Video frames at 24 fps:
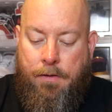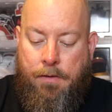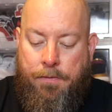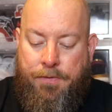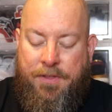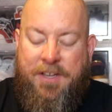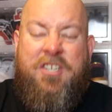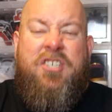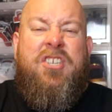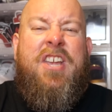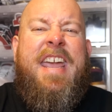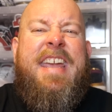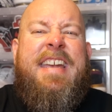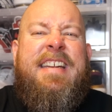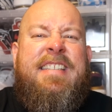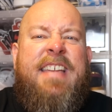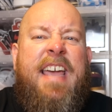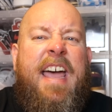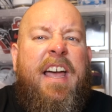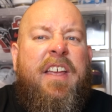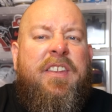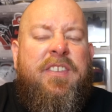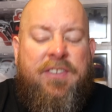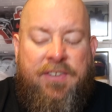the shake
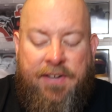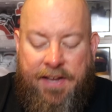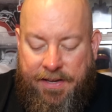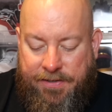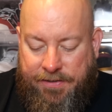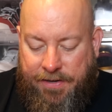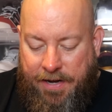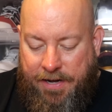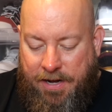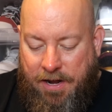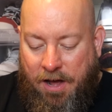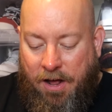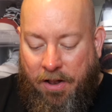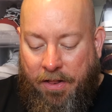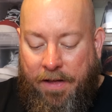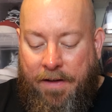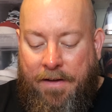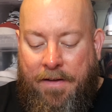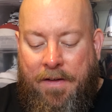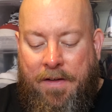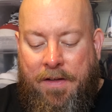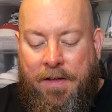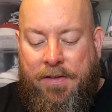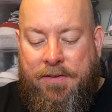test, as I call it.
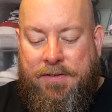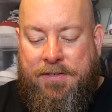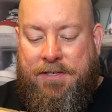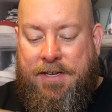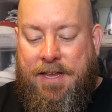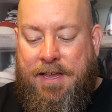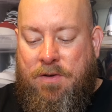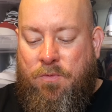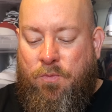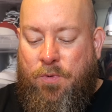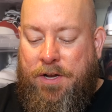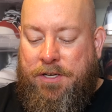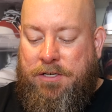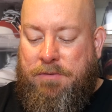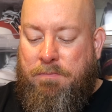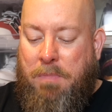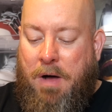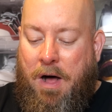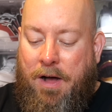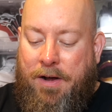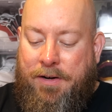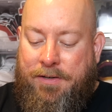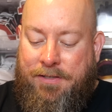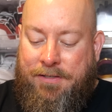See which
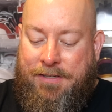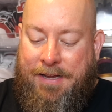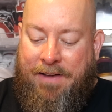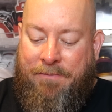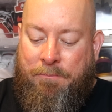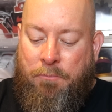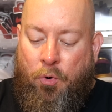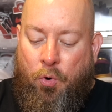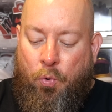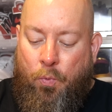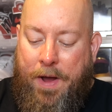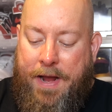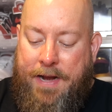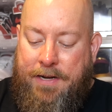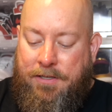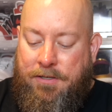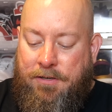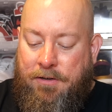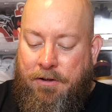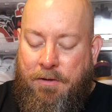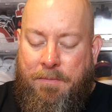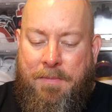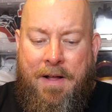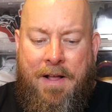boxes have more weight
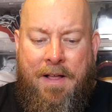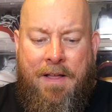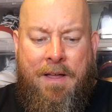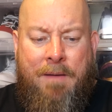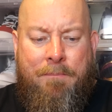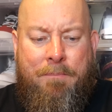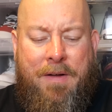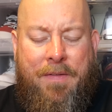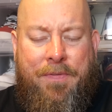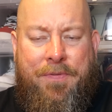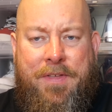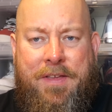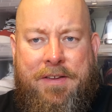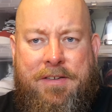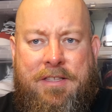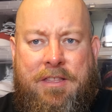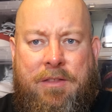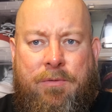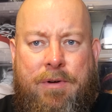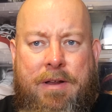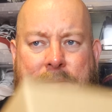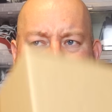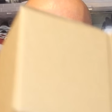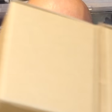to them. But this
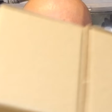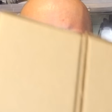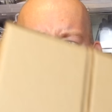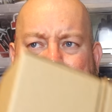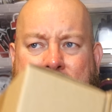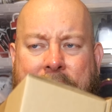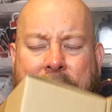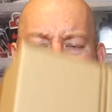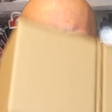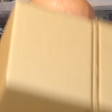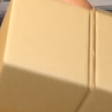three pack